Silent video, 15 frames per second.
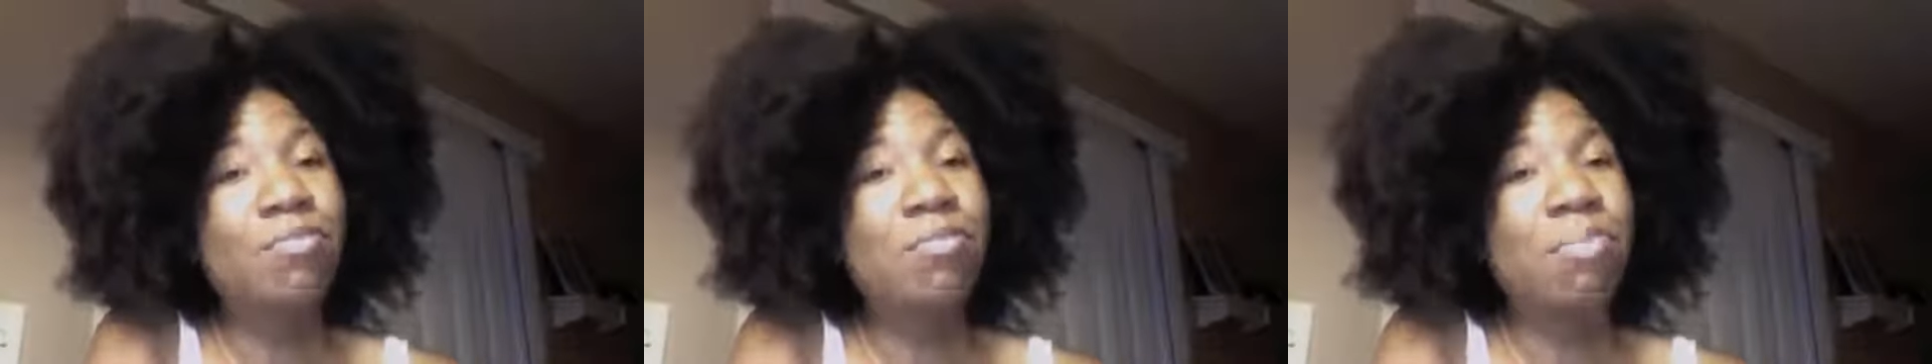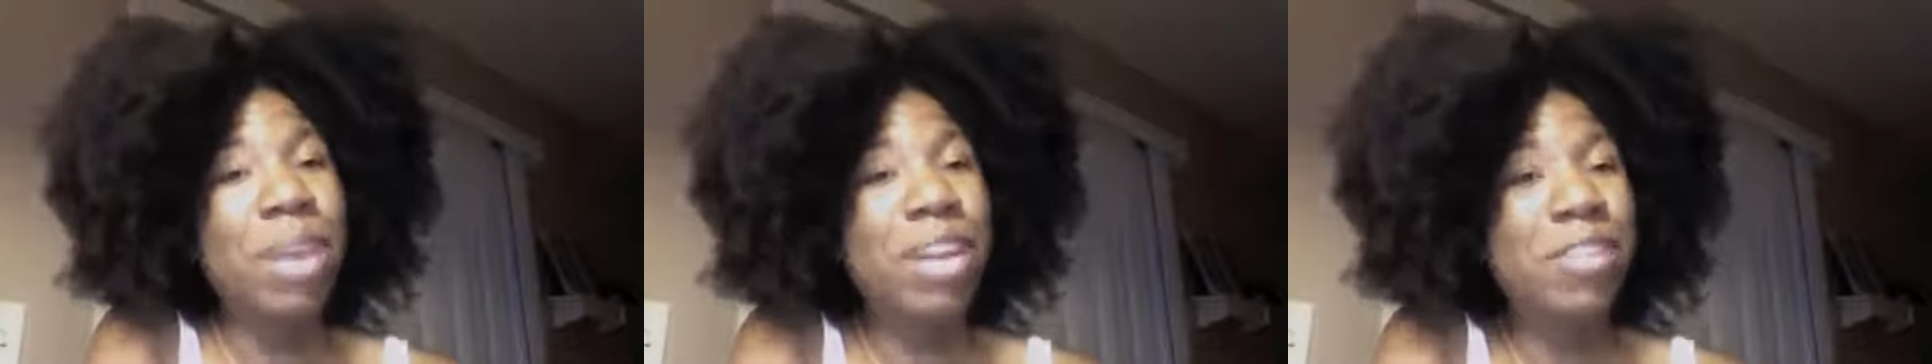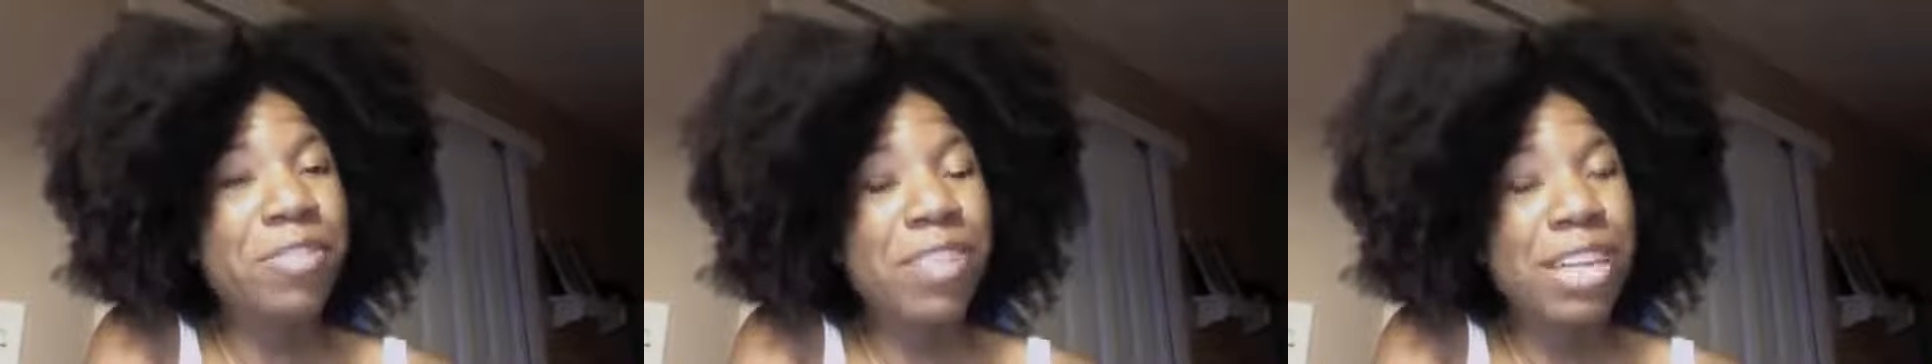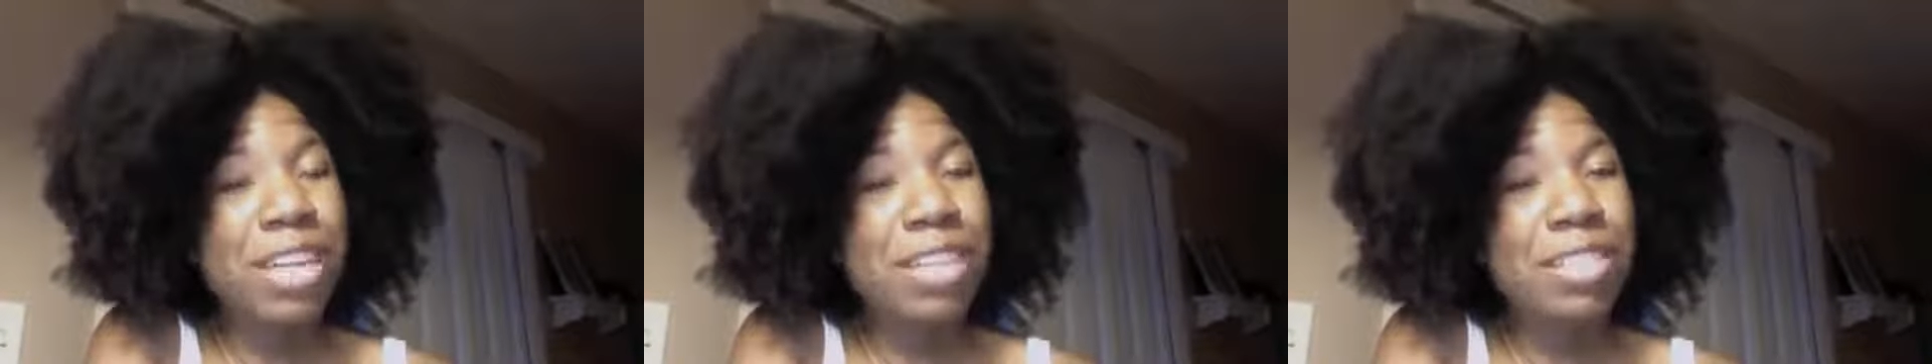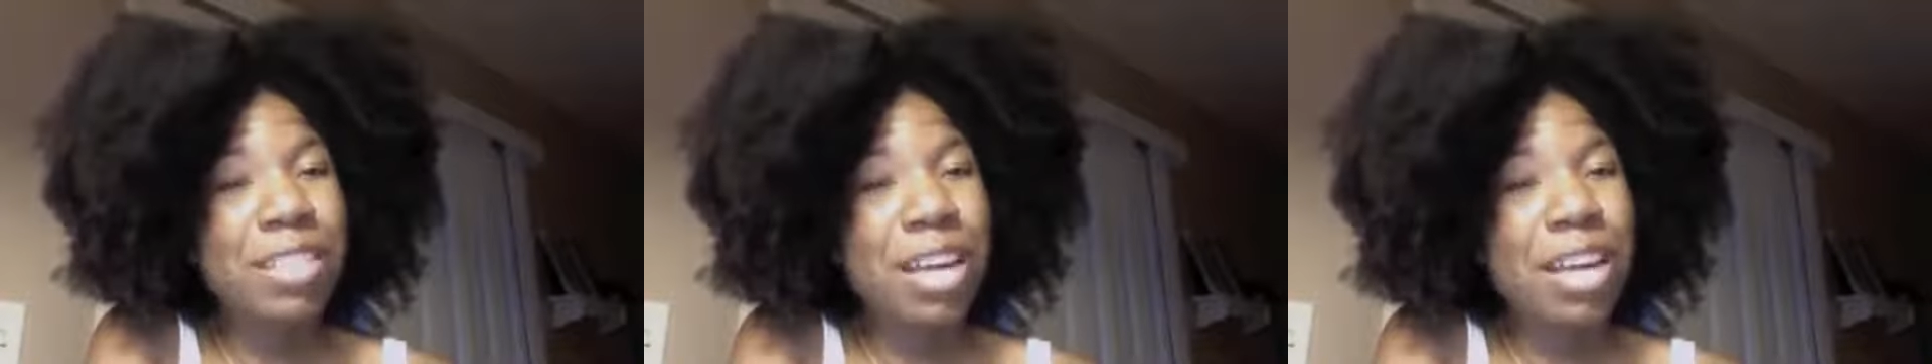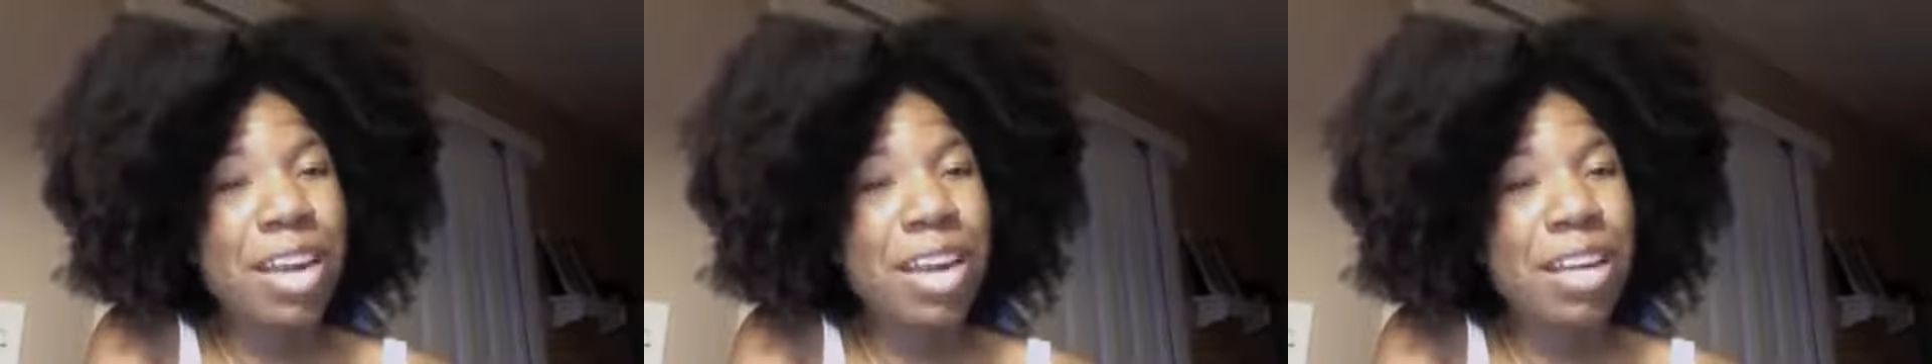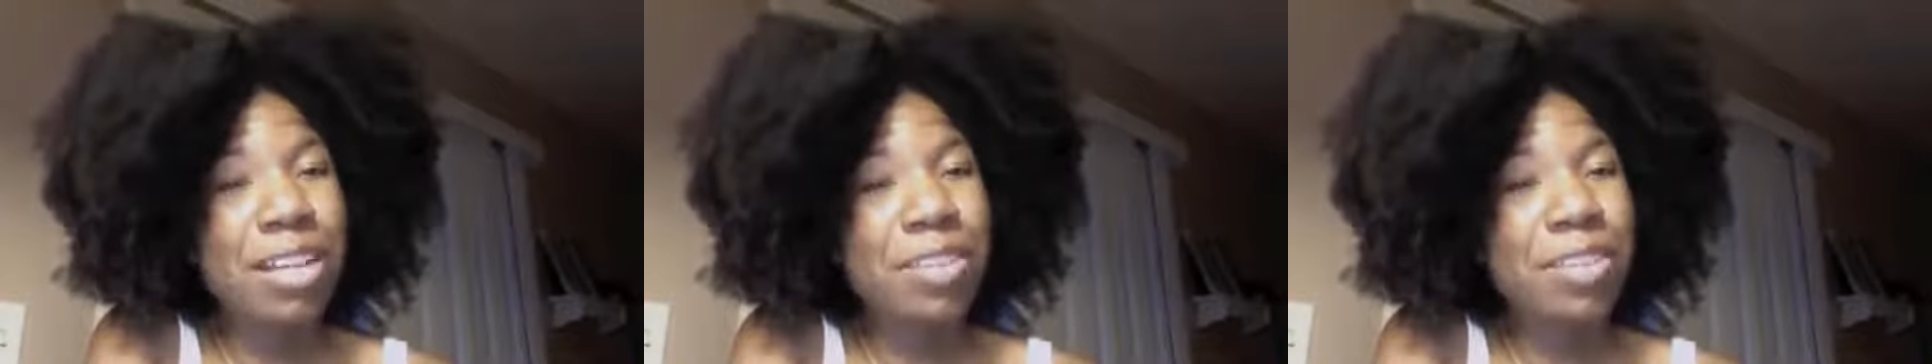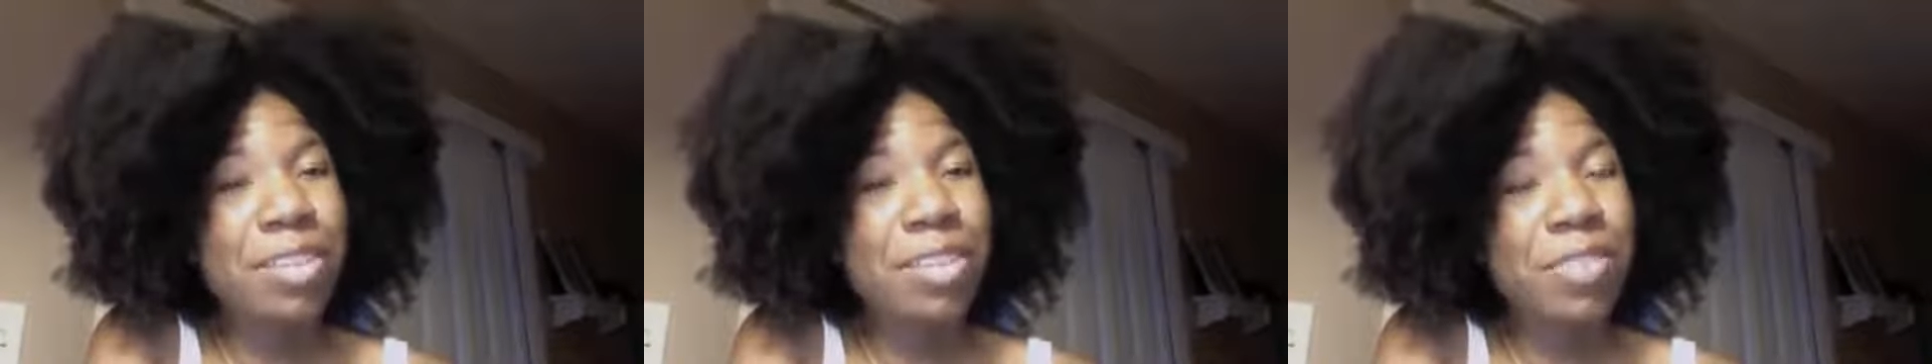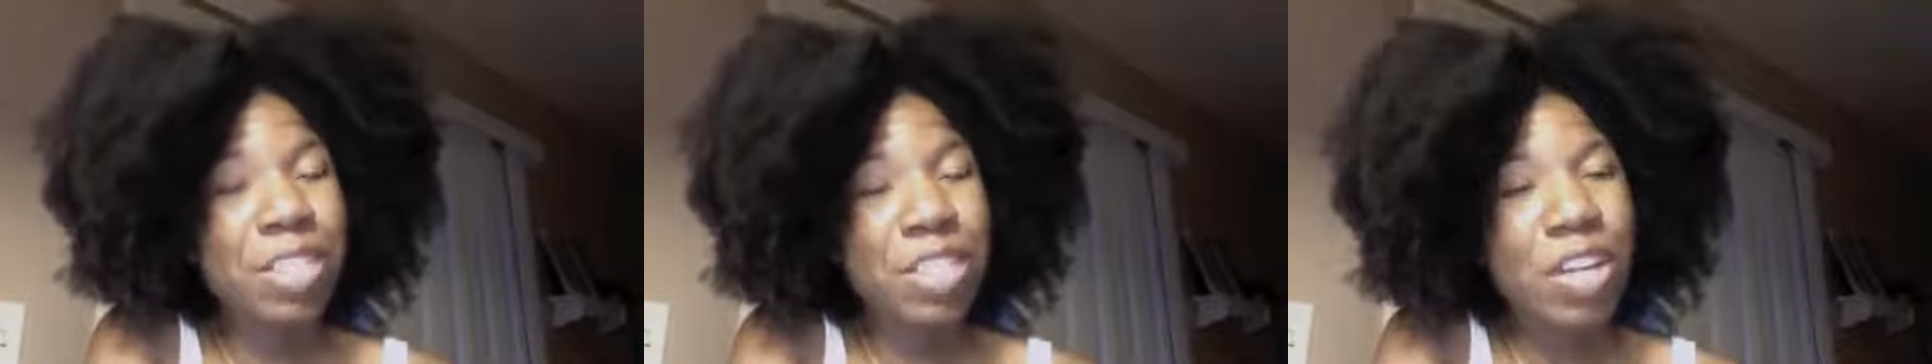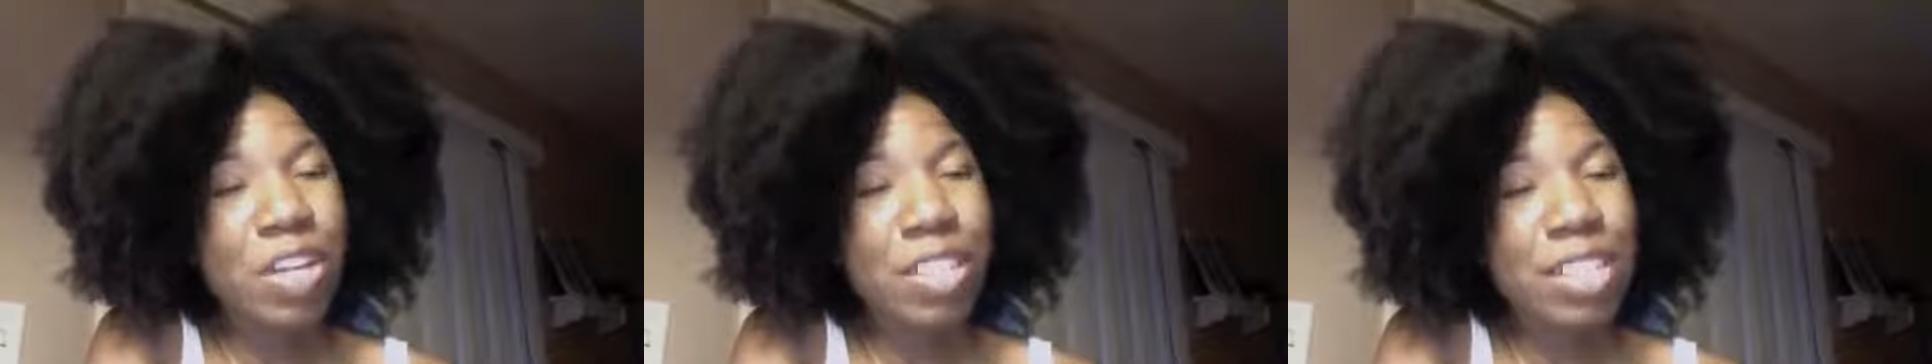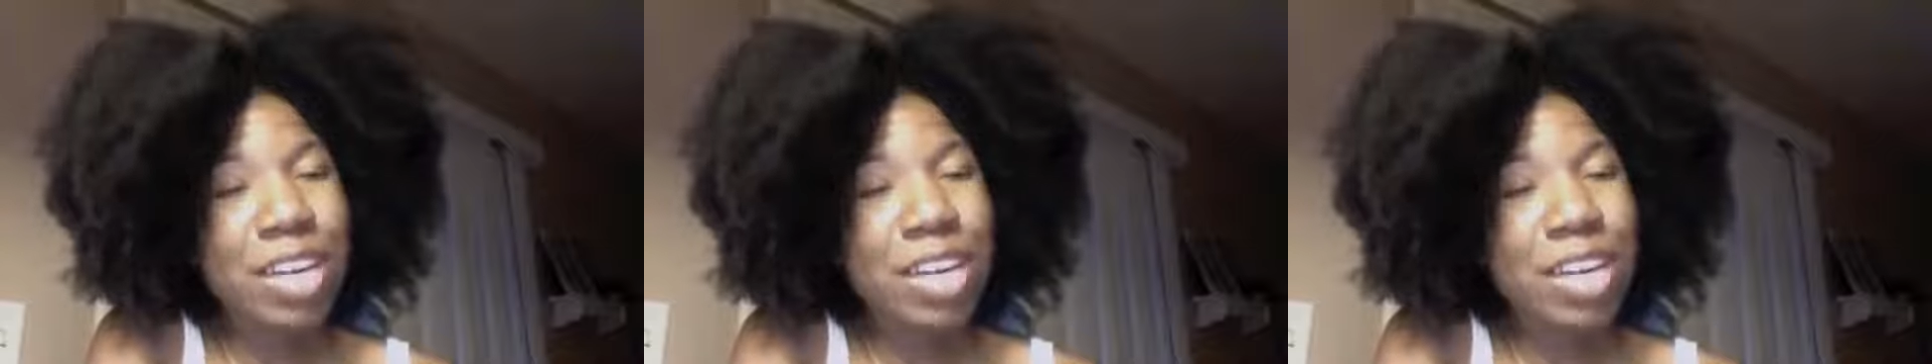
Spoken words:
benefited the results